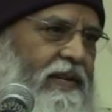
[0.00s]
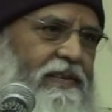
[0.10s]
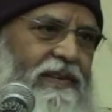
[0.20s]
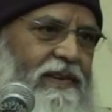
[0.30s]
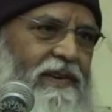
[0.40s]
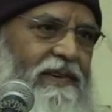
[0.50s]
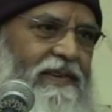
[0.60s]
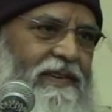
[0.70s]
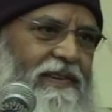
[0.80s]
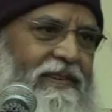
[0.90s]
Is it not?
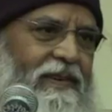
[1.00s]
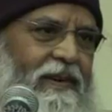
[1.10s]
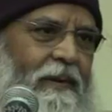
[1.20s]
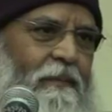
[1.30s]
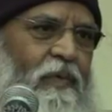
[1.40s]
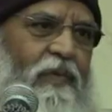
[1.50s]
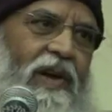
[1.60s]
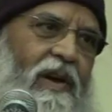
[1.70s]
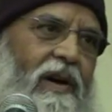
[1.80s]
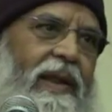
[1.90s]
We
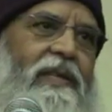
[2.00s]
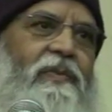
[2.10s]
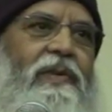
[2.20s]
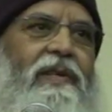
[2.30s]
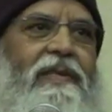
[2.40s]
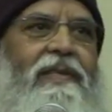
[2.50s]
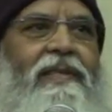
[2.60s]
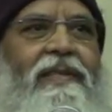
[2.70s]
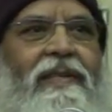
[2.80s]
are all experts.